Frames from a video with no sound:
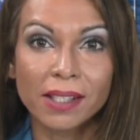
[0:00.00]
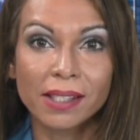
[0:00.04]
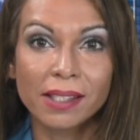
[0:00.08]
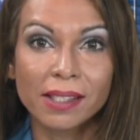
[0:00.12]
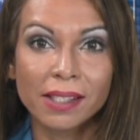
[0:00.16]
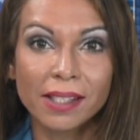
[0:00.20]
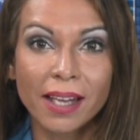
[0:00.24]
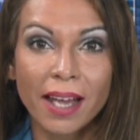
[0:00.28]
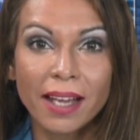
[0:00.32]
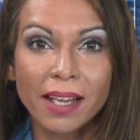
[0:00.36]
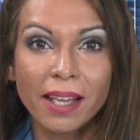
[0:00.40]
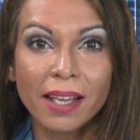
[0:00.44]

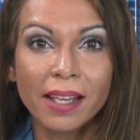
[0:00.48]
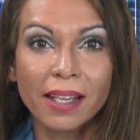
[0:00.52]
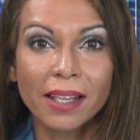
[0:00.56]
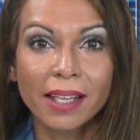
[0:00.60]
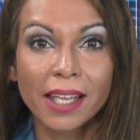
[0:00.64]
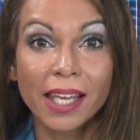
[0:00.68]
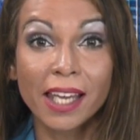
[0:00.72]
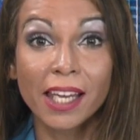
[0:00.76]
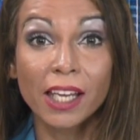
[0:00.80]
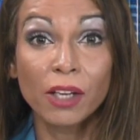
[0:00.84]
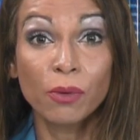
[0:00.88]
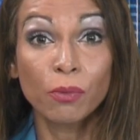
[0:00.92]
is taking a
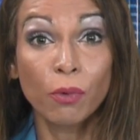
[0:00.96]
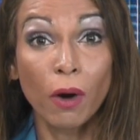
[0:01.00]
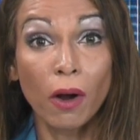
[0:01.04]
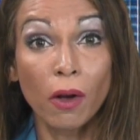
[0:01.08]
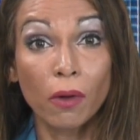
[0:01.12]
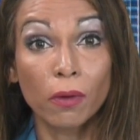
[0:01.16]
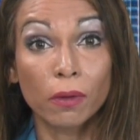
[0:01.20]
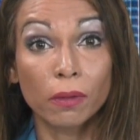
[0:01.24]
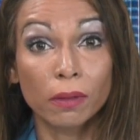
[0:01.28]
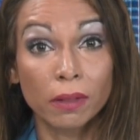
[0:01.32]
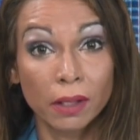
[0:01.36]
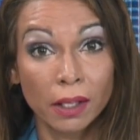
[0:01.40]
key
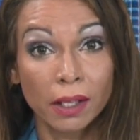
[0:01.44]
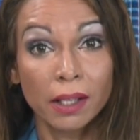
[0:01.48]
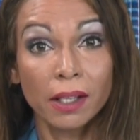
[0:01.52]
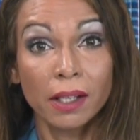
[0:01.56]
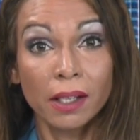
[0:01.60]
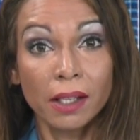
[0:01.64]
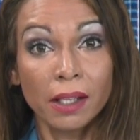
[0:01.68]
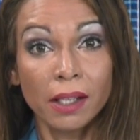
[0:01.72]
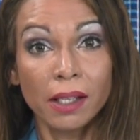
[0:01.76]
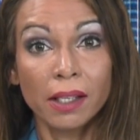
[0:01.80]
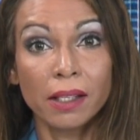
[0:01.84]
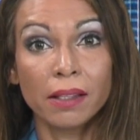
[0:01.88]
role
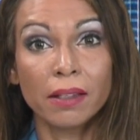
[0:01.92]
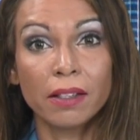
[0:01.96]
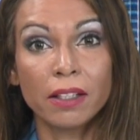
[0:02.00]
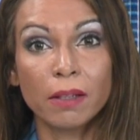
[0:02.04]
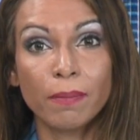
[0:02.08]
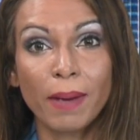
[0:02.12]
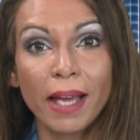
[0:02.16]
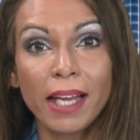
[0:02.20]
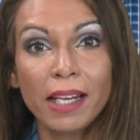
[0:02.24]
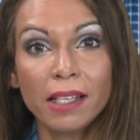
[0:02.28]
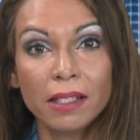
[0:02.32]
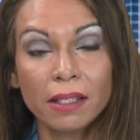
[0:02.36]
in the
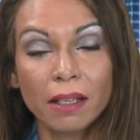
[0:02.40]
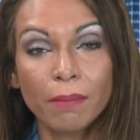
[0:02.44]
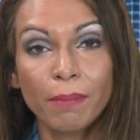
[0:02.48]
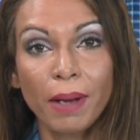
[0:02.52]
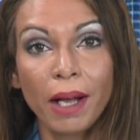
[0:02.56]
debate